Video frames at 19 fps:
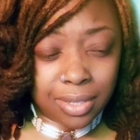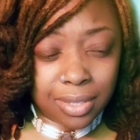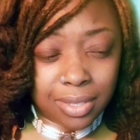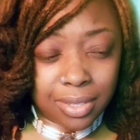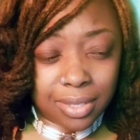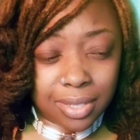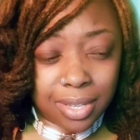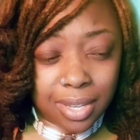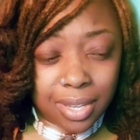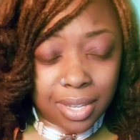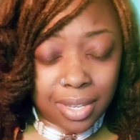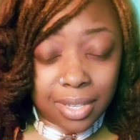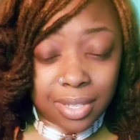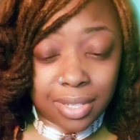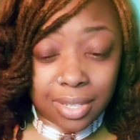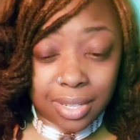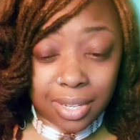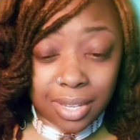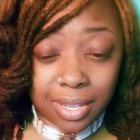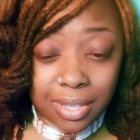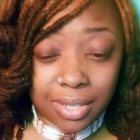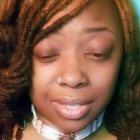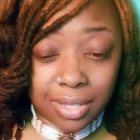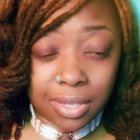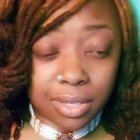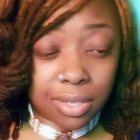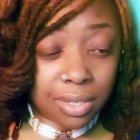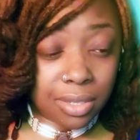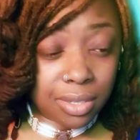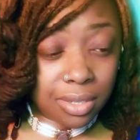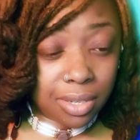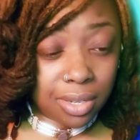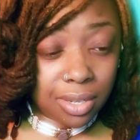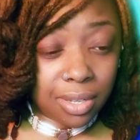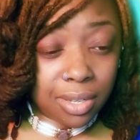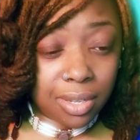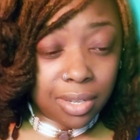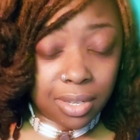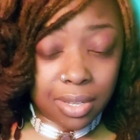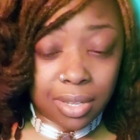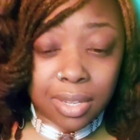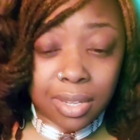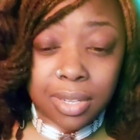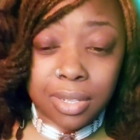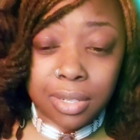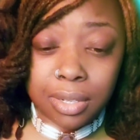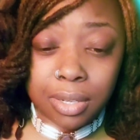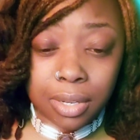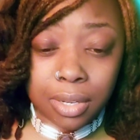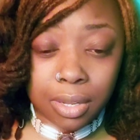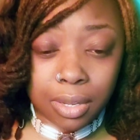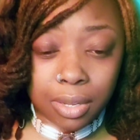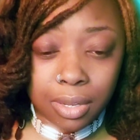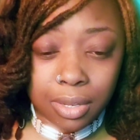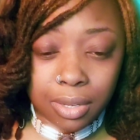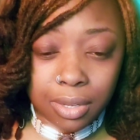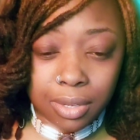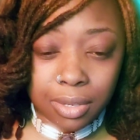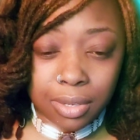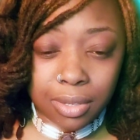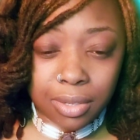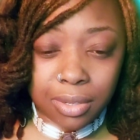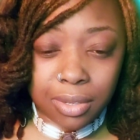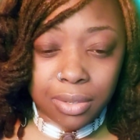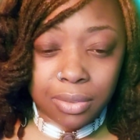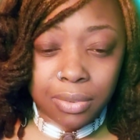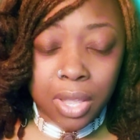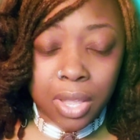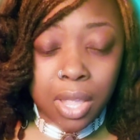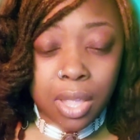saying that you're still in love.